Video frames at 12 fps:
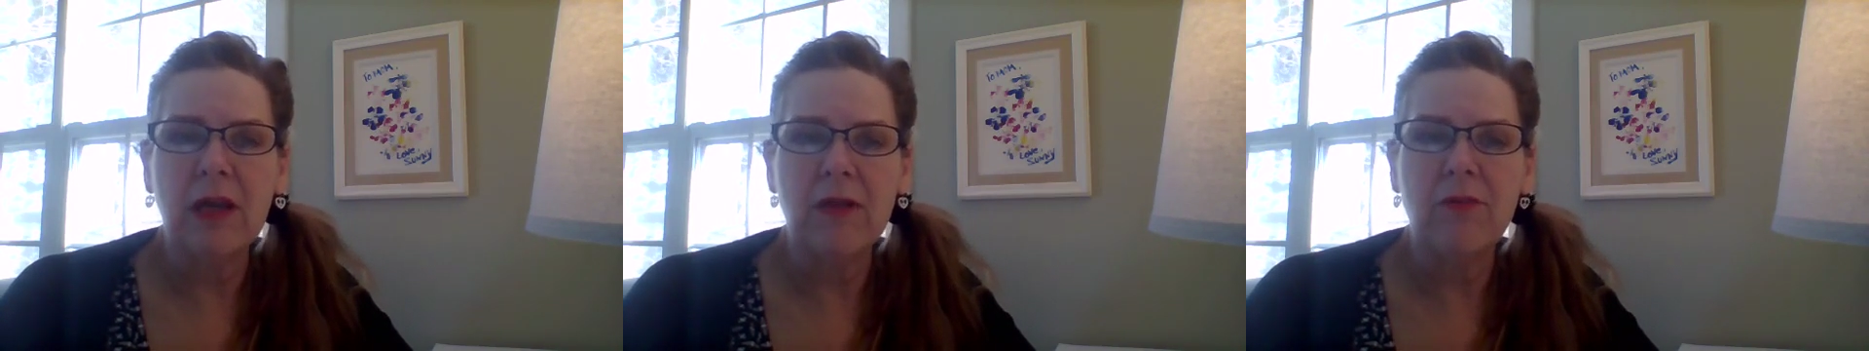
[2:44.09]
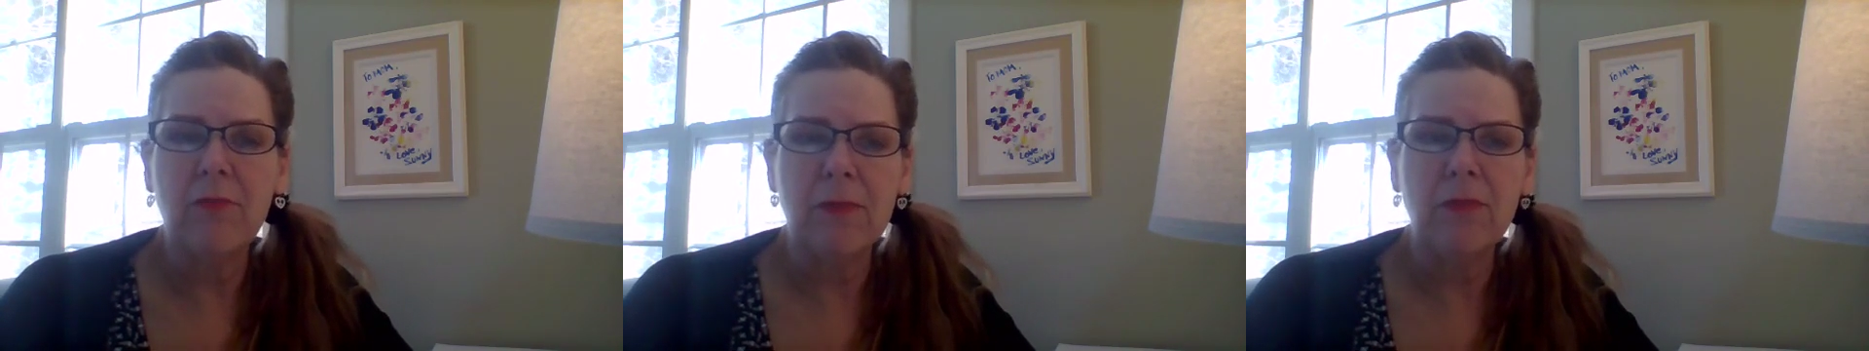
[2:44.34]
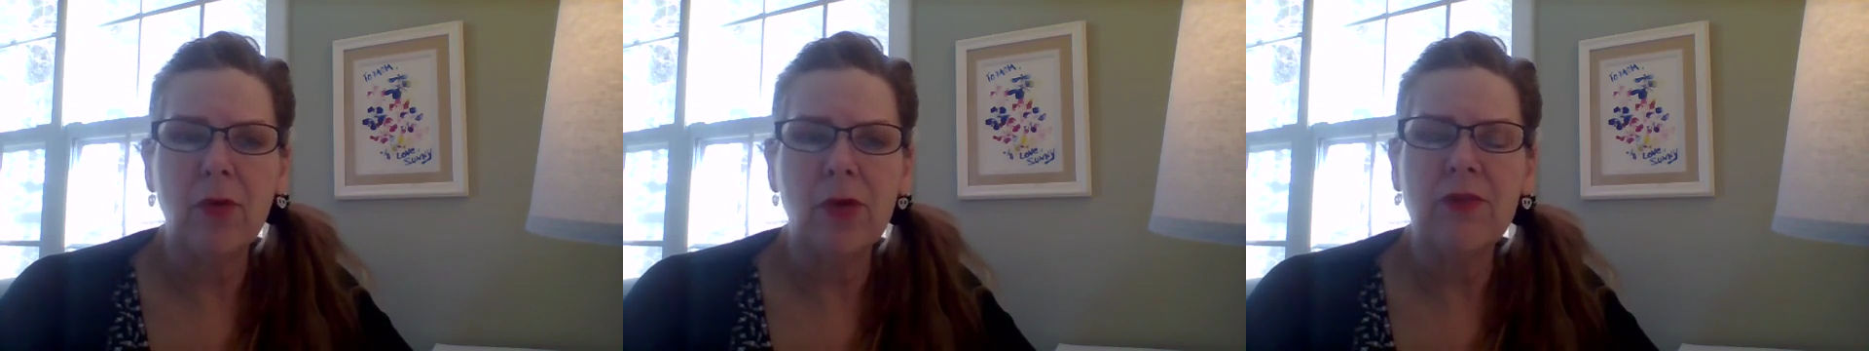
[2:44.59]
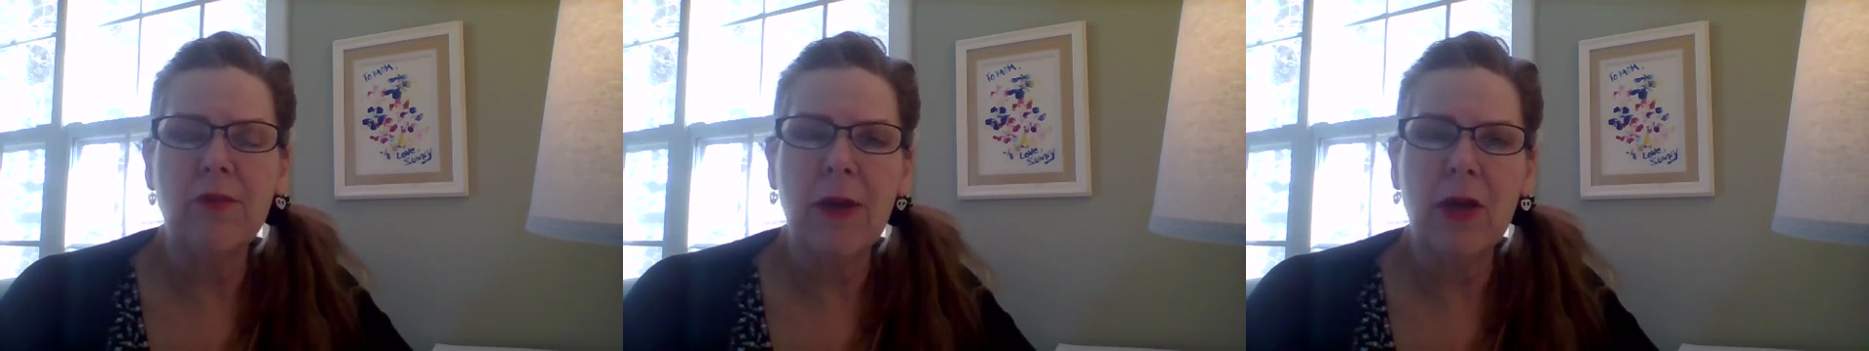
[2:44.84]
It's
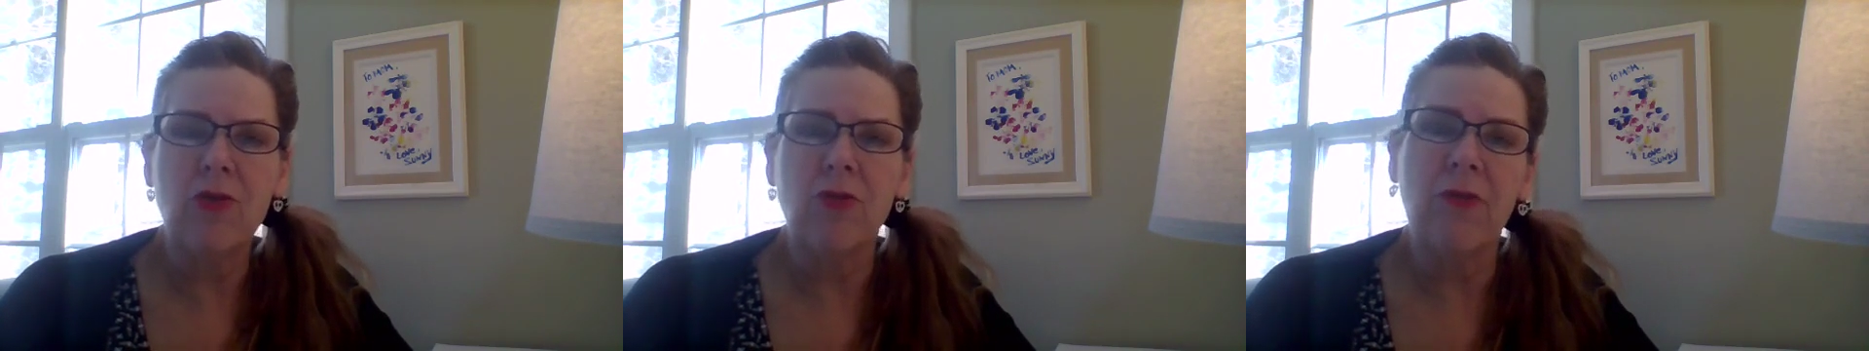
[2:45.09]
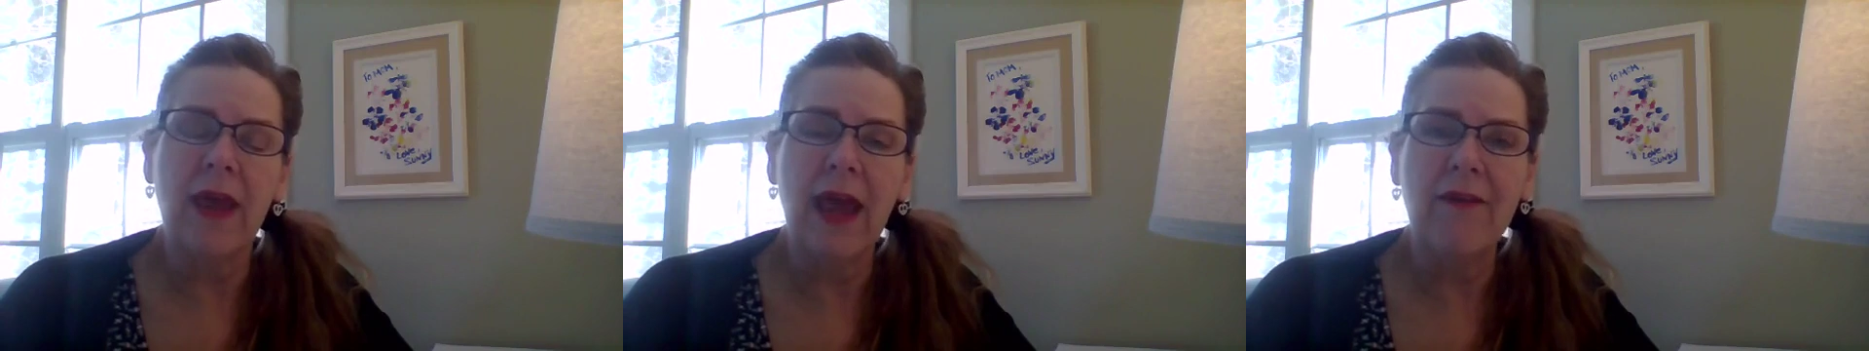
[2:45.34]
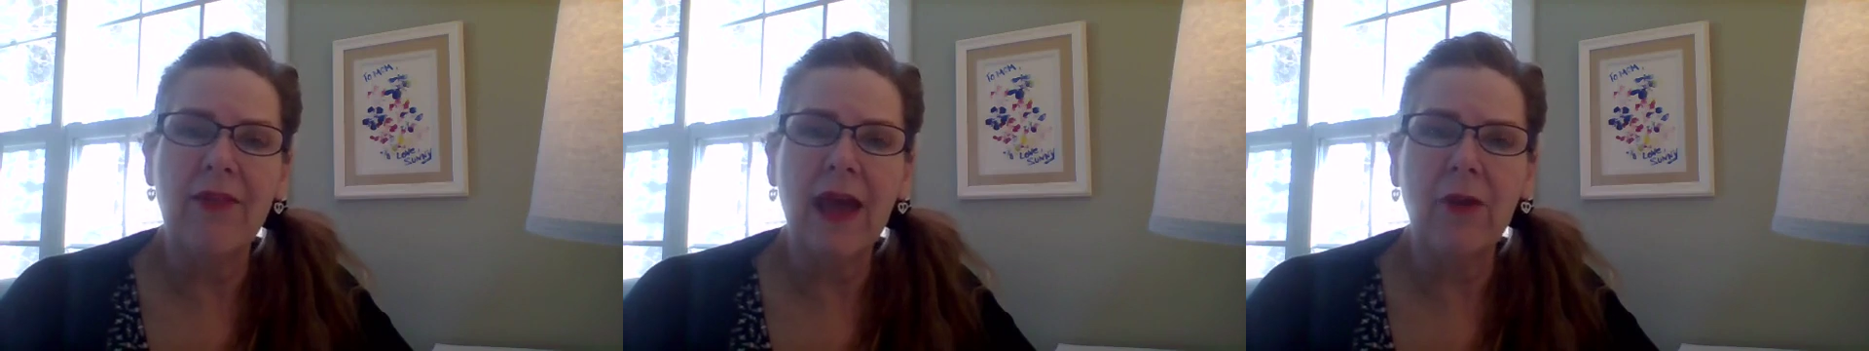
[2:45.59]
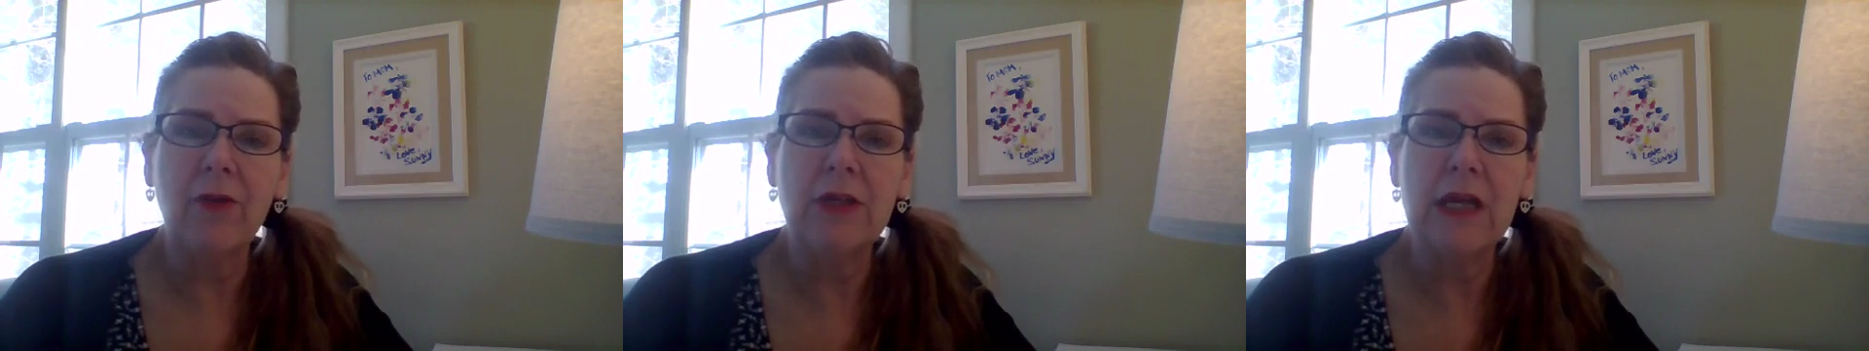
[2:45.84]
good to make sure they have
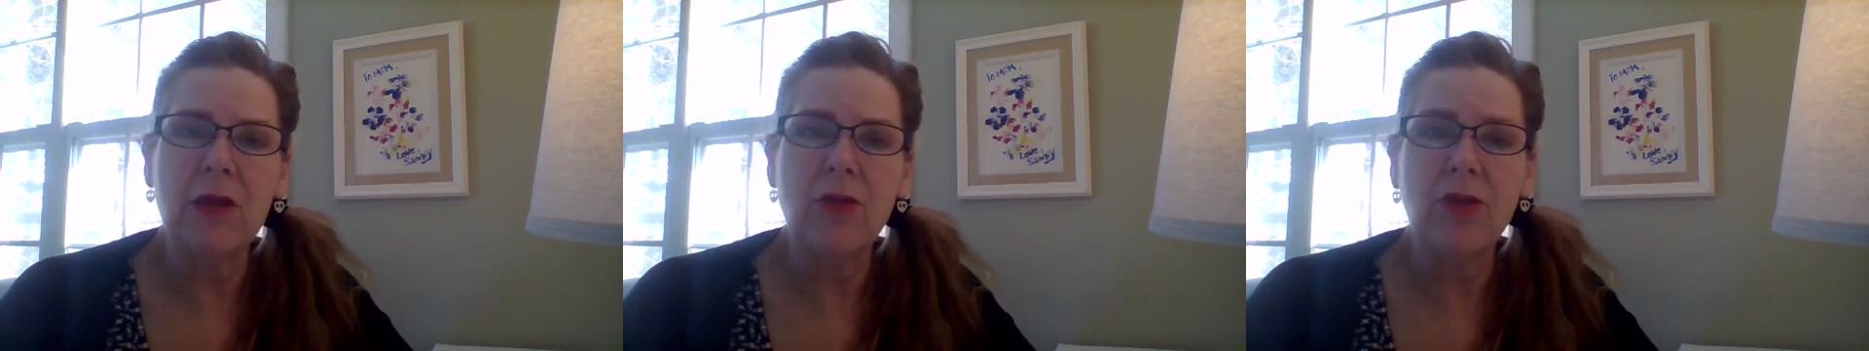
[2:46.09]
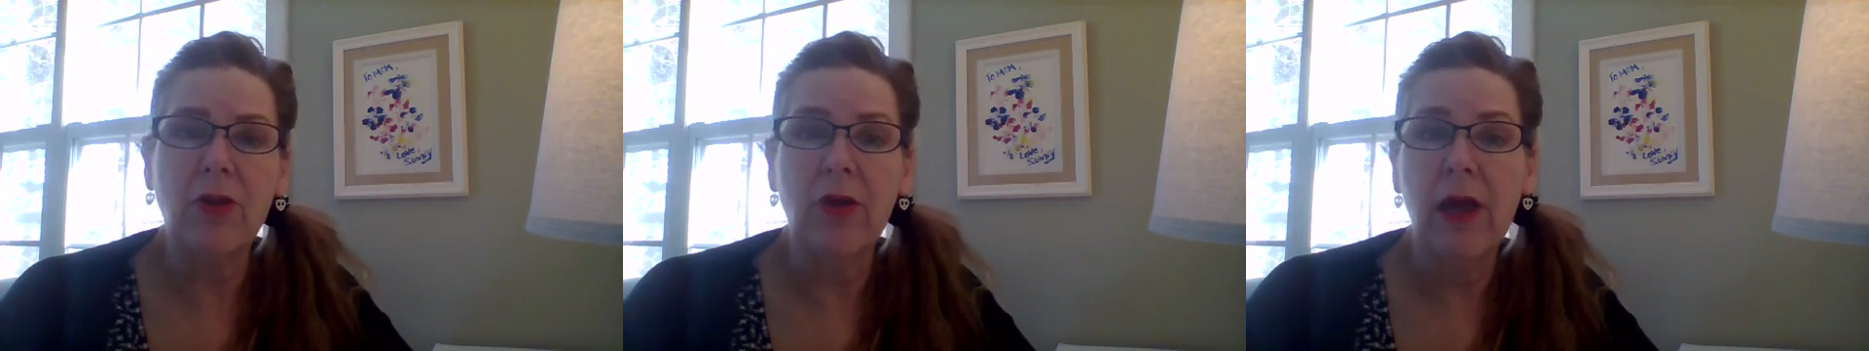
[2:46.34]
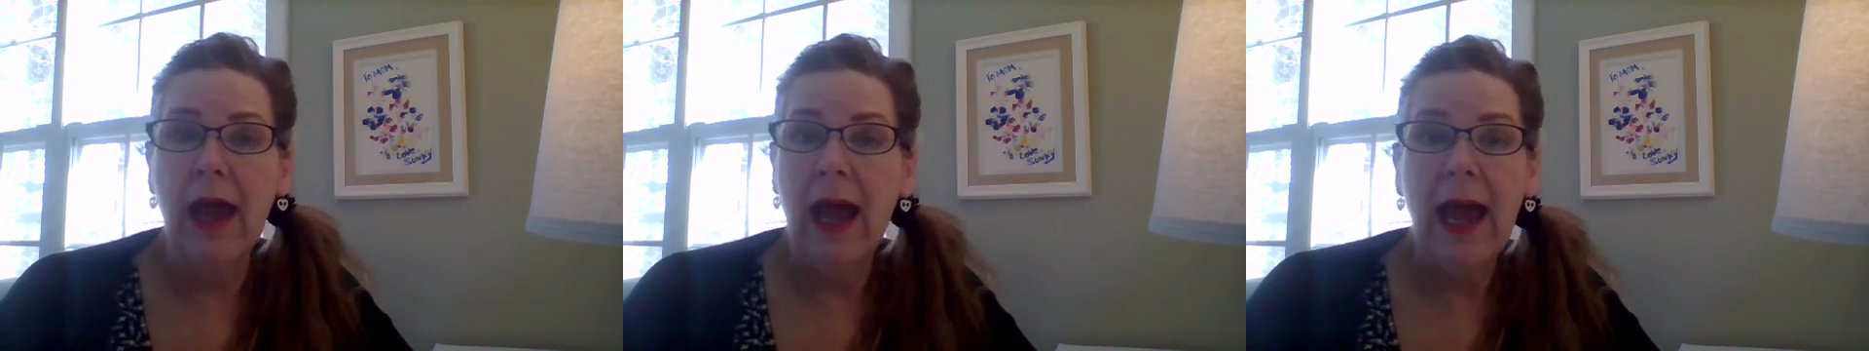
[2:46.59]
that credential.